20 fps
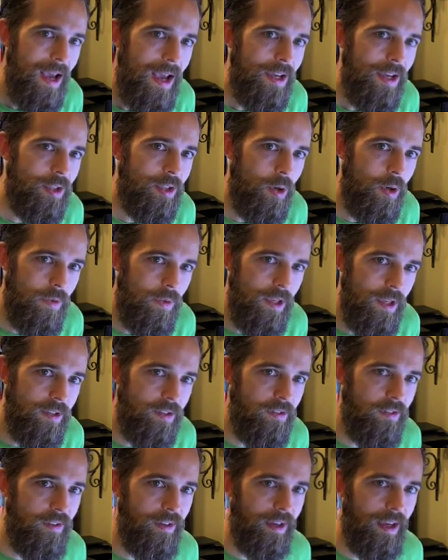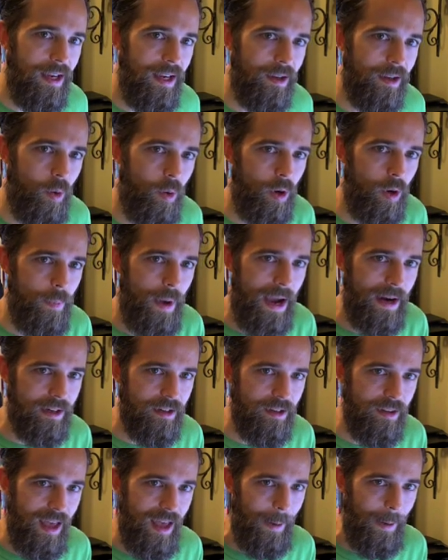So, this is again going back
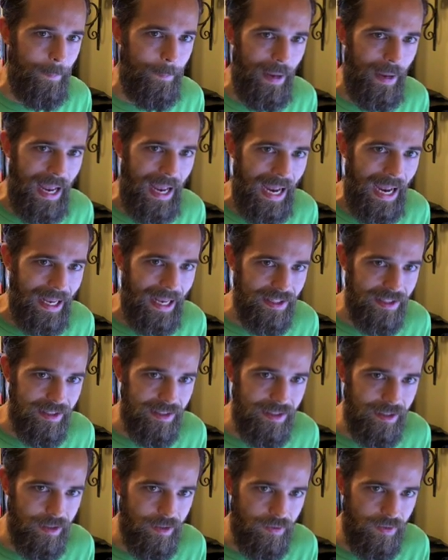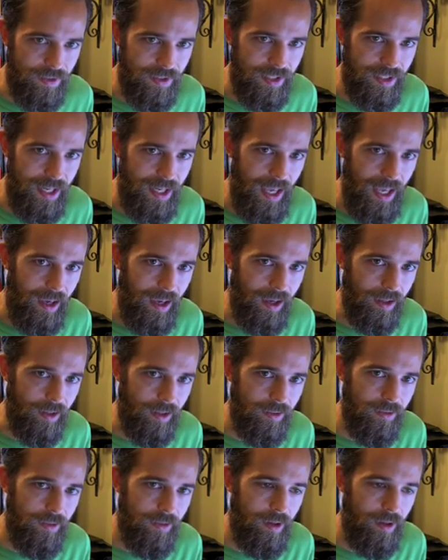to that passive
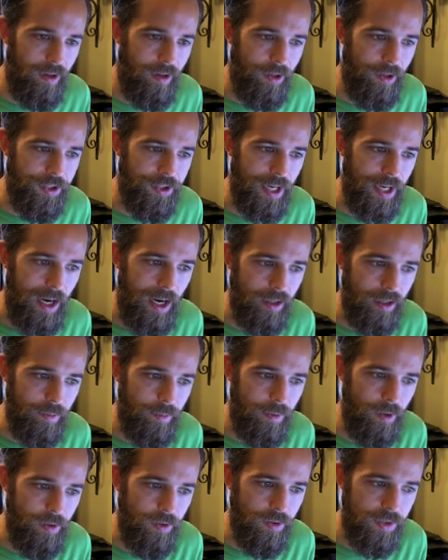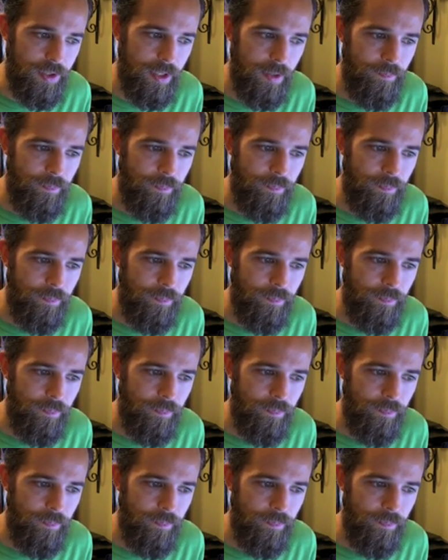stance on child abuse.